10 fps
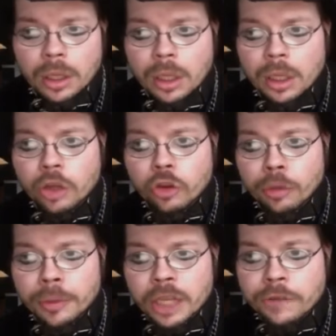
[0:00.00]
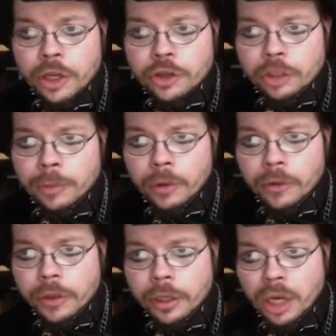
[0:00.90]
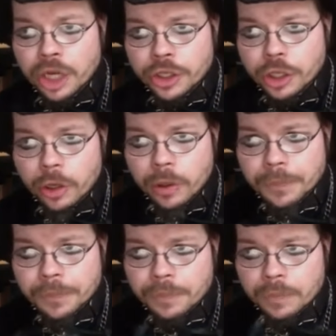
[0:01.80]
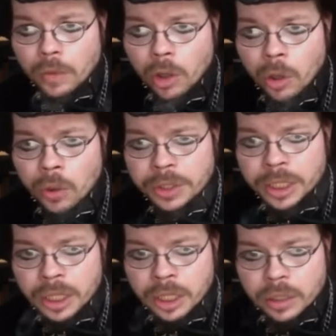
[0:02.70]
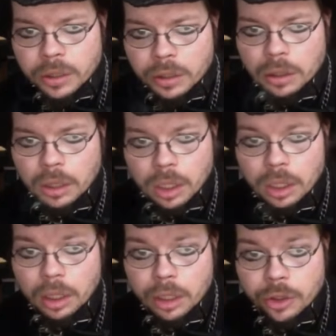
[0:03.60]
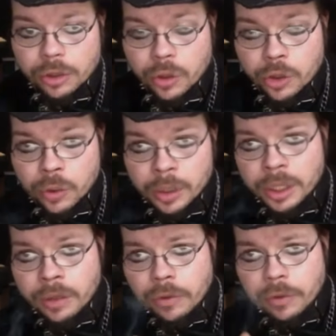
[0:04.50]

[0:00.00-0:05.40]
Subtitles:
Too many vegetables can cause you to OD on your nutrients.